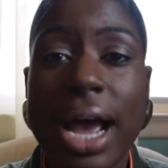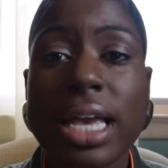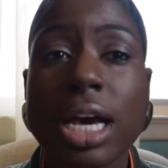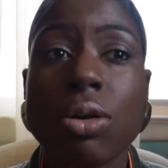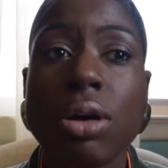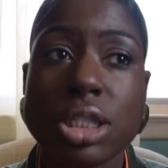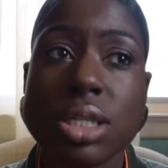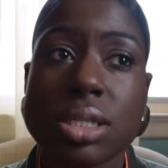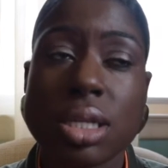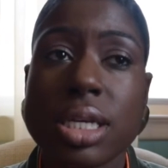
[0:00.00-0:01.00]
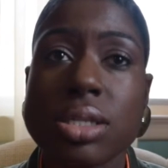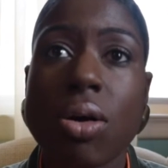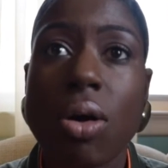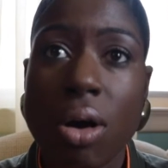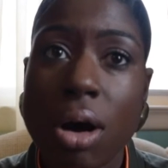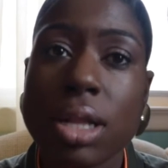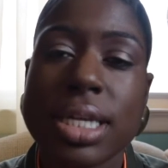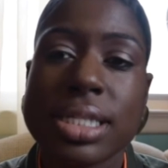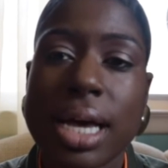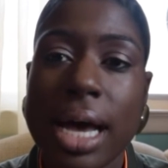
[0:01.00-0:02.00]
I get questions on this all
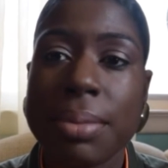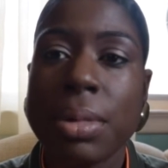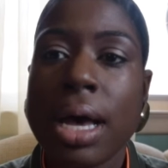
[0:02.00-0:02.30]
the time.